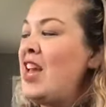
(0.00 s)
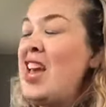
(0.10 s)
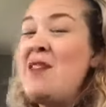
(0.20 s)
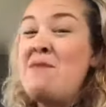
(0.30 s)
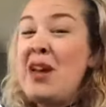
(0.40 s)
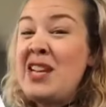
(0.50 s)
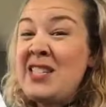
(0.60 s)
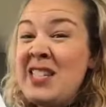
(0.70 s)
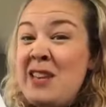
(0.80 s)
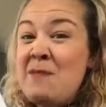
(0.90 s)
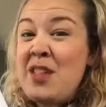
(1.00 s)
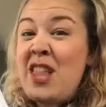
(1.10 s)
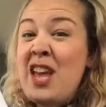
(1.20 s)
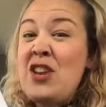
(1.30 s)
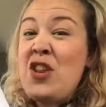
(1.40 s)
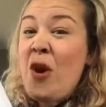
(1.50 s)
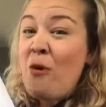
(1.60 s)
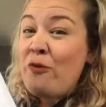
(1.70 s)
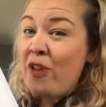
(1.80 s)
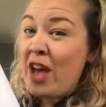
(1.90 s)
It might seem like
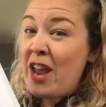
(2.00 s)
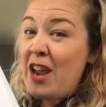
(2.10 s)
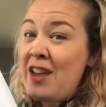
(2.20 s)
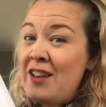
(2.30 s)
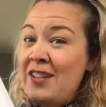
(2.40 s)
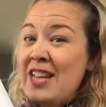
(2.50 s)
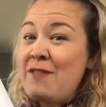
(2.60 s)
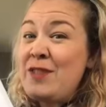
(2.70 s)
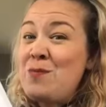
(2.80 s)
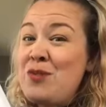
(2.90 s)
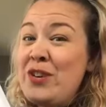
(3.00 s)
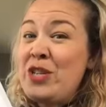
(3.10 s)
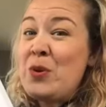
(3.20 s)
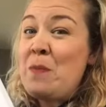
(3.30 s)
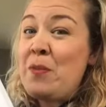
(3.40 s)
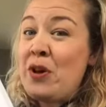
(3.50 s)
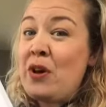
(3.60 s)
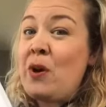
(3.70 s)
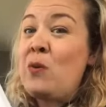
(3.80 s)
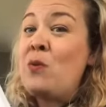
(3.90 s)
no fun to have someone read you a
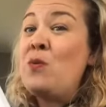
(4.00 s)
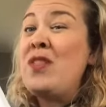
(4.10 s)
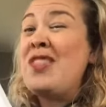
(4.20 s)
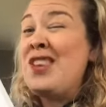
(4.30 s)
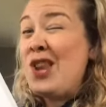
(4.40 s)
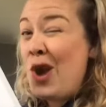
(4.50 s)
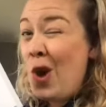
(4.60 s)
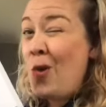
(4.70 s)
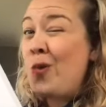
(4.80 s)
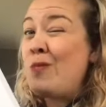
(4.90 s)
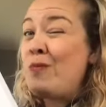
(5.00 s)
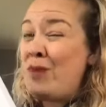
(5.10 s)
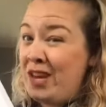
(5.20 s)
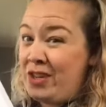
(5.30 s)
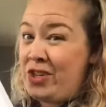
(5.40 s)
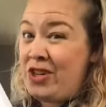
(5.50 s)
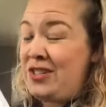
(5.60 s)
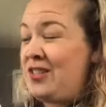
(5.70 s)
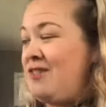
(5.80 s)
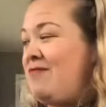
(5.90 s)
book with no pictures.